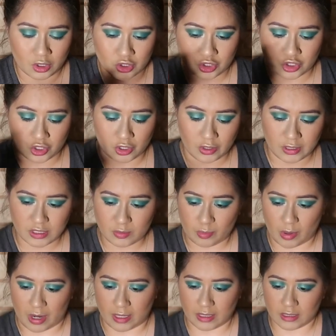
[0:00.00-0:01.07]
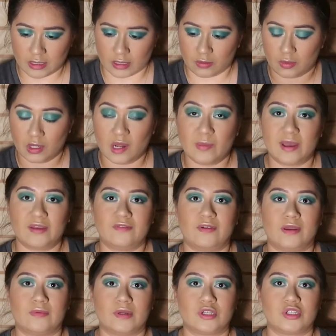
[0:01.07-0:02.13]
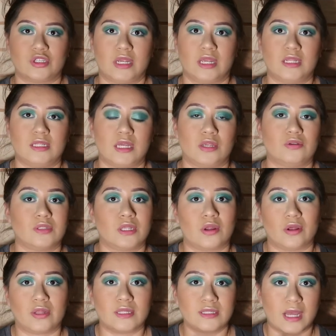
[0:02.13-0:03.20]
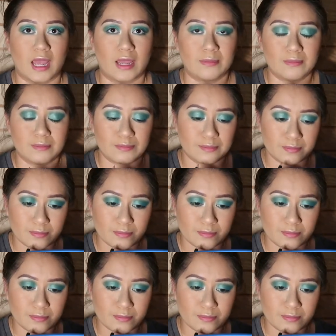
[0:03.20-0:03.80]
Sugar and Spice, one of my favorite shades. I use it all the time.